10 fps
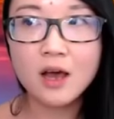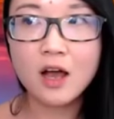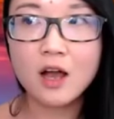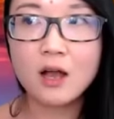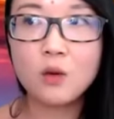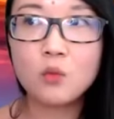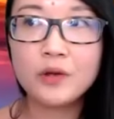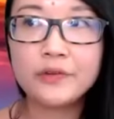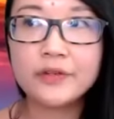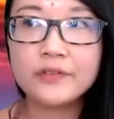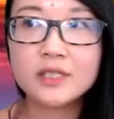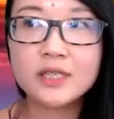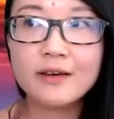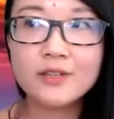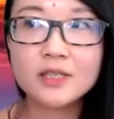What we
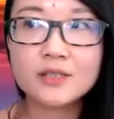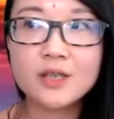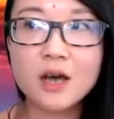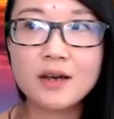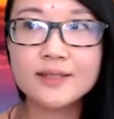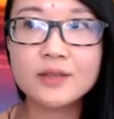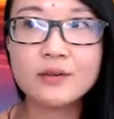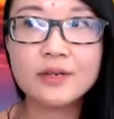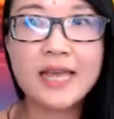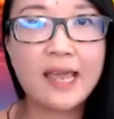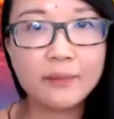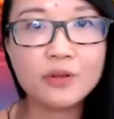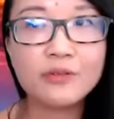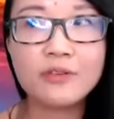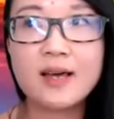discovered is also it
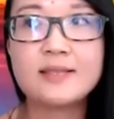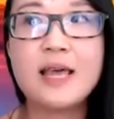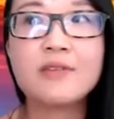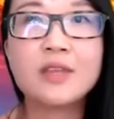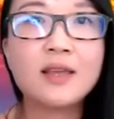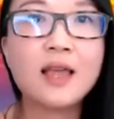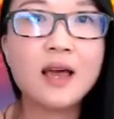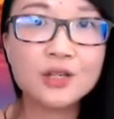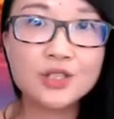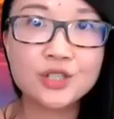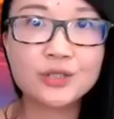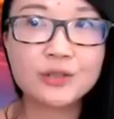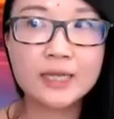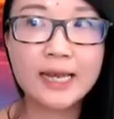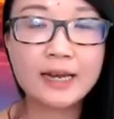amplifies everything else you're
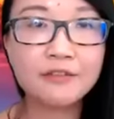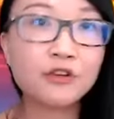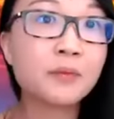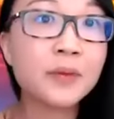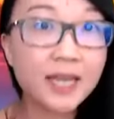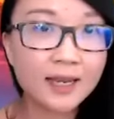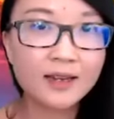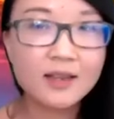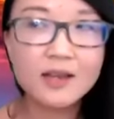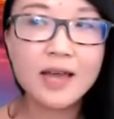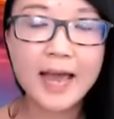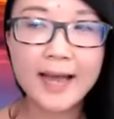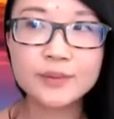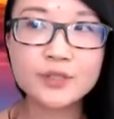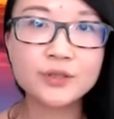doing. Like for me,
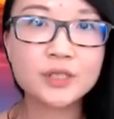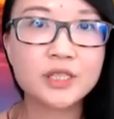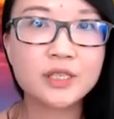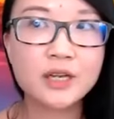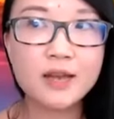absolutely.